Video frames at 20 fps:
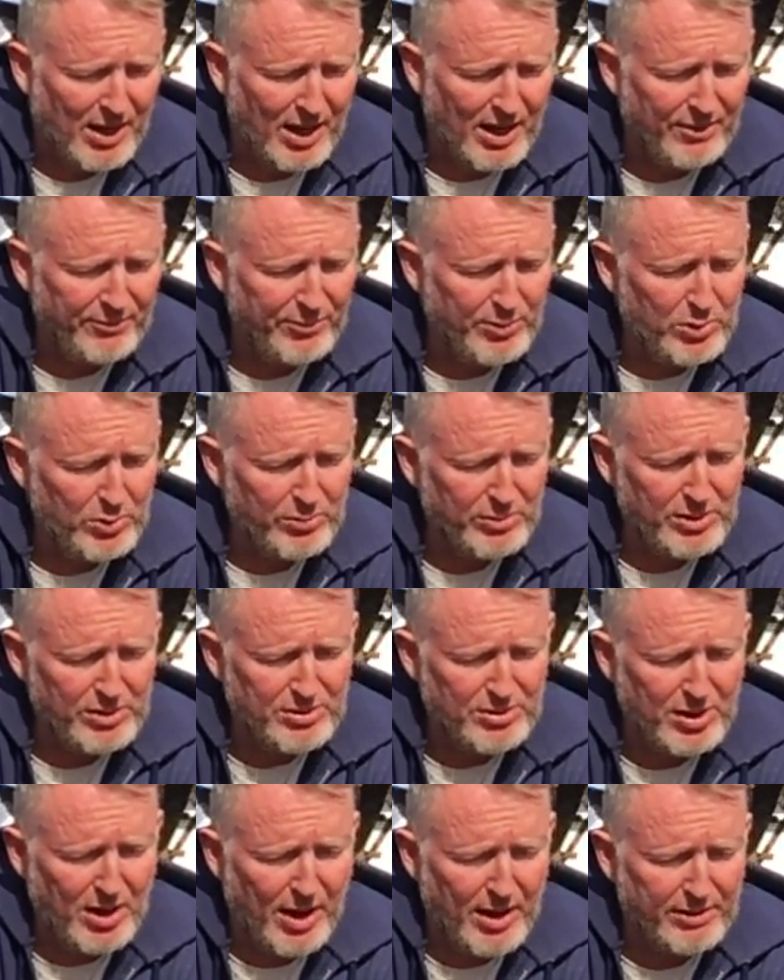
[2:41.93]
and few of
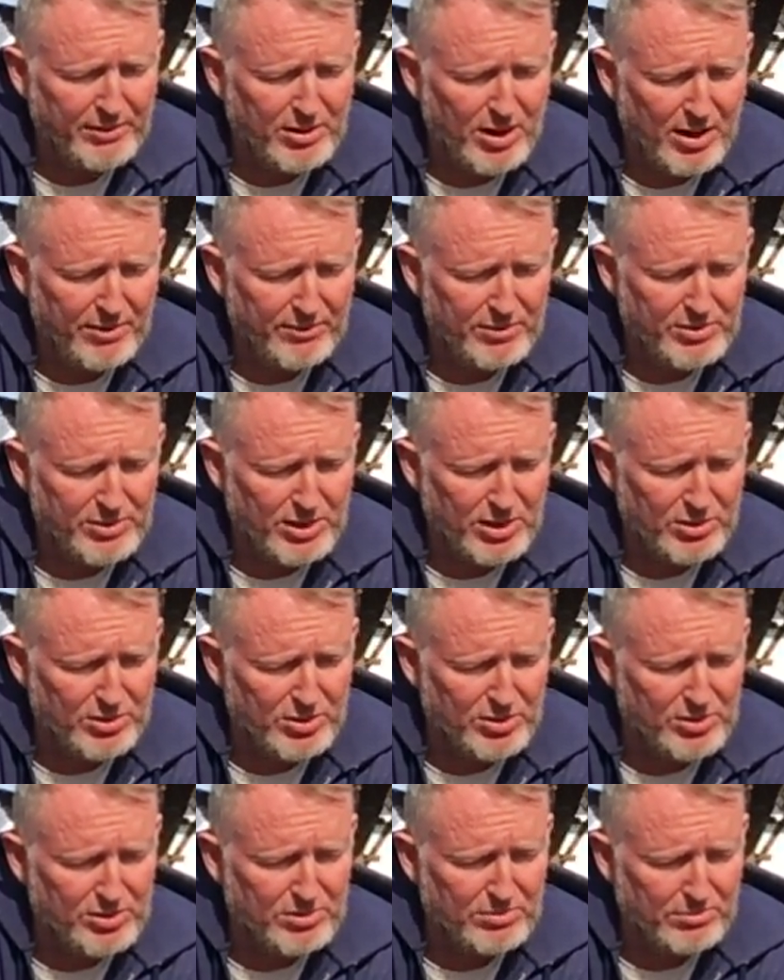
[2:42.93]
these side
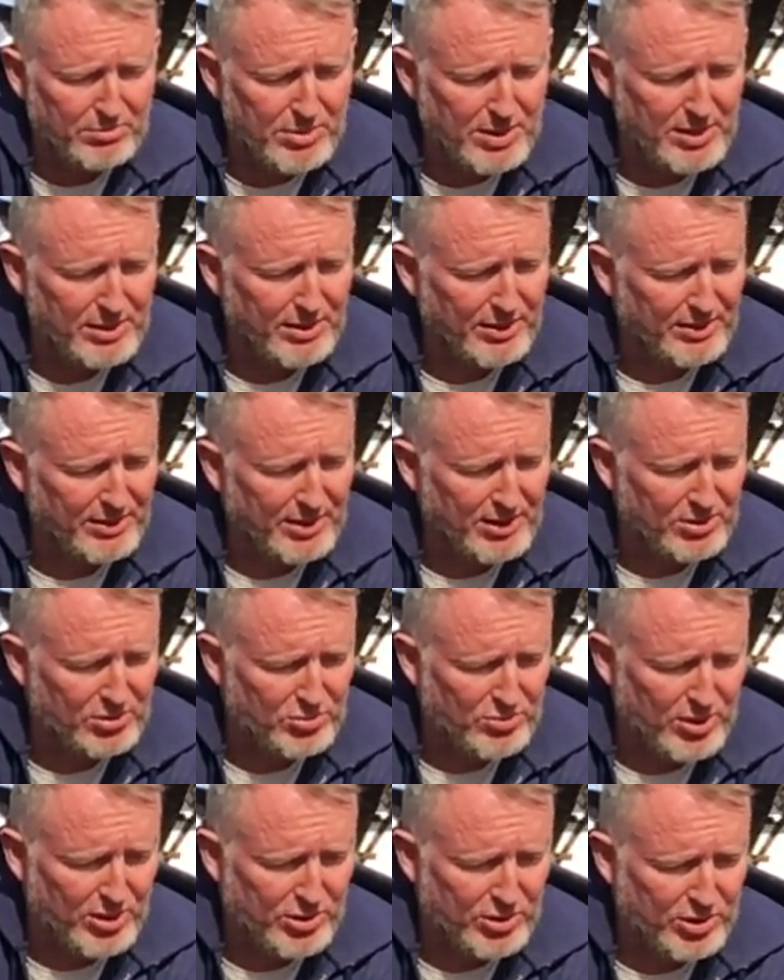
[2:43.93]
conversations meet the
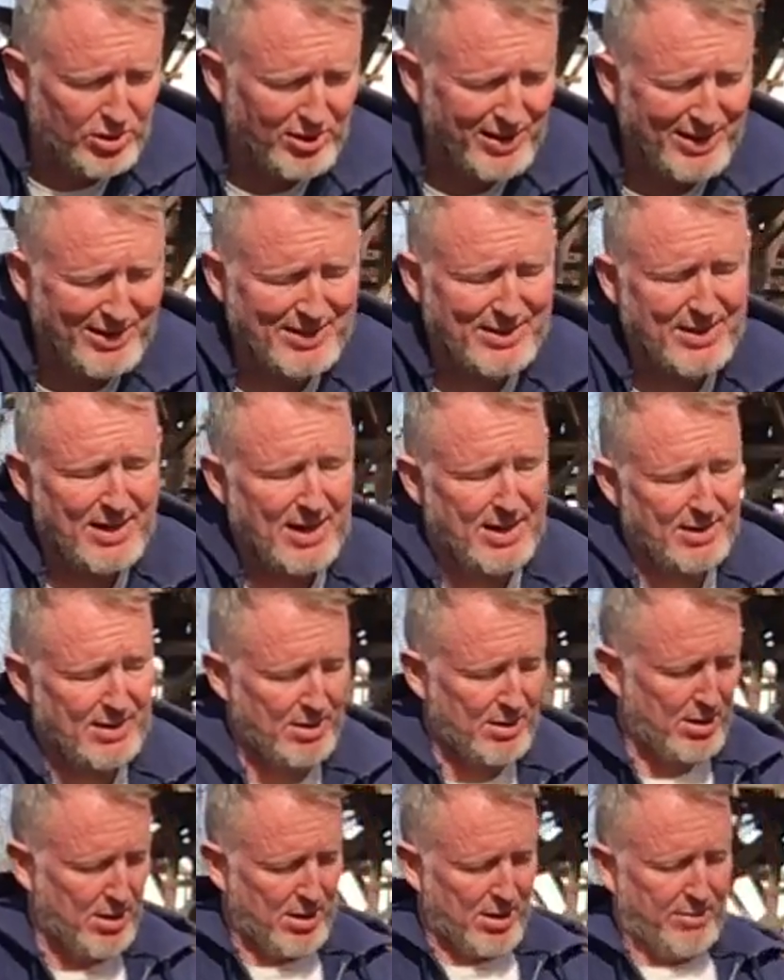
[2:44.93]
instructional intent
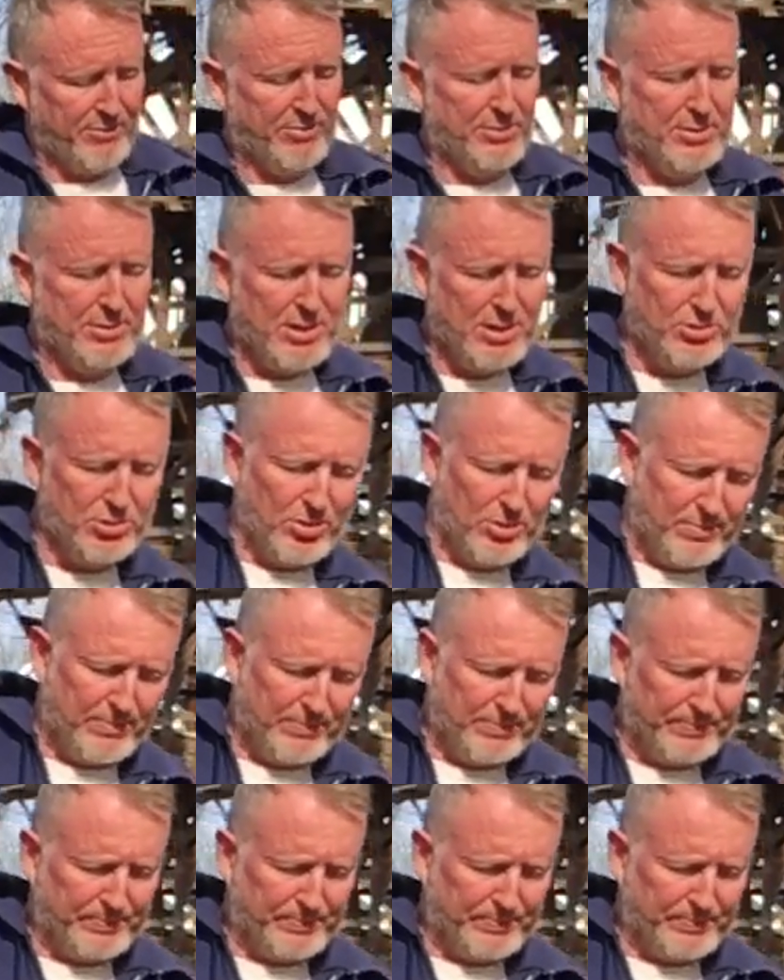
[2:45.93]
of the teacher.